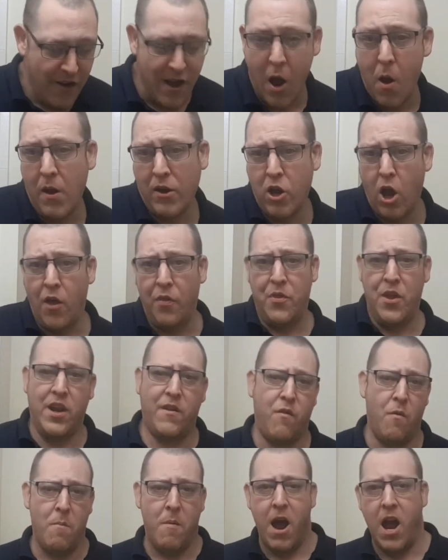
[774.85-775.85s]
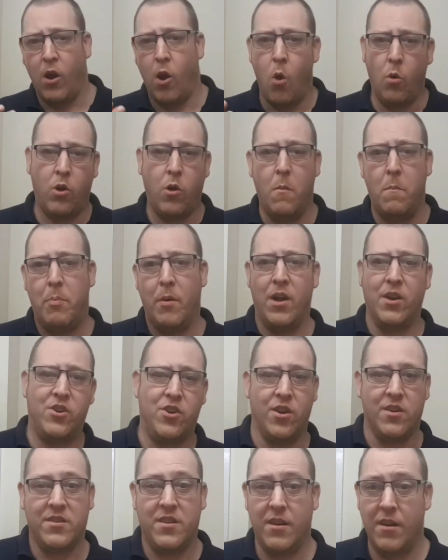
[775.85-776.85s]
Now, I got this from my local
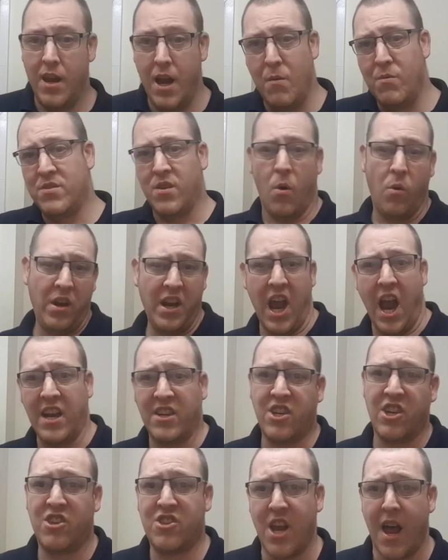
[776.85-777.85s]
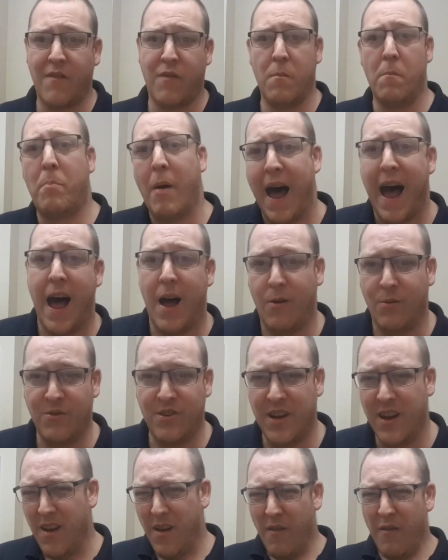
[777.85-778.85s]
butchers. It was only
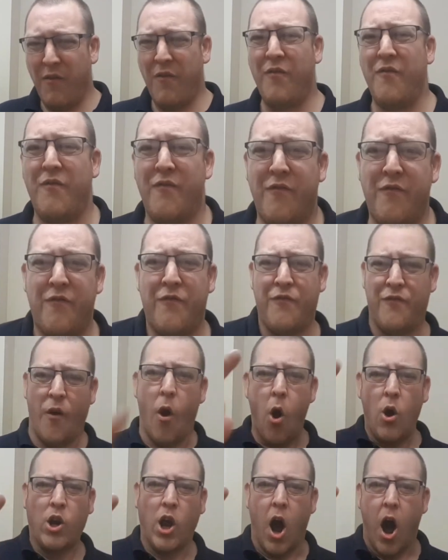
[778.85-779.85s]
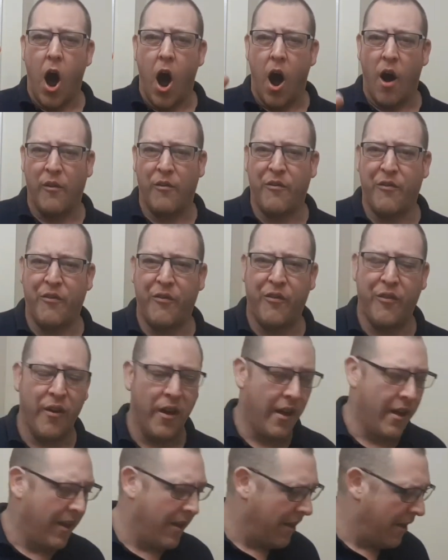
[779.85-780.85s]
£87. Fuck
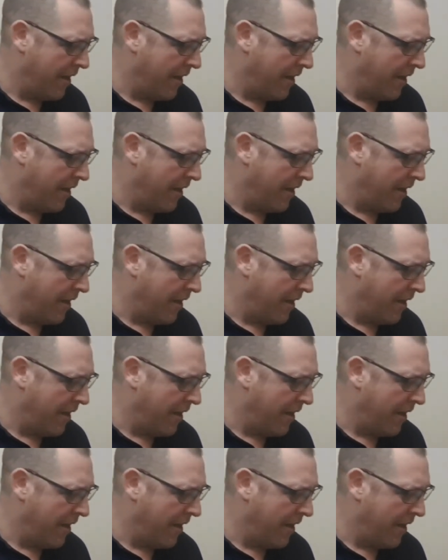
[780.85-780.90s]
off.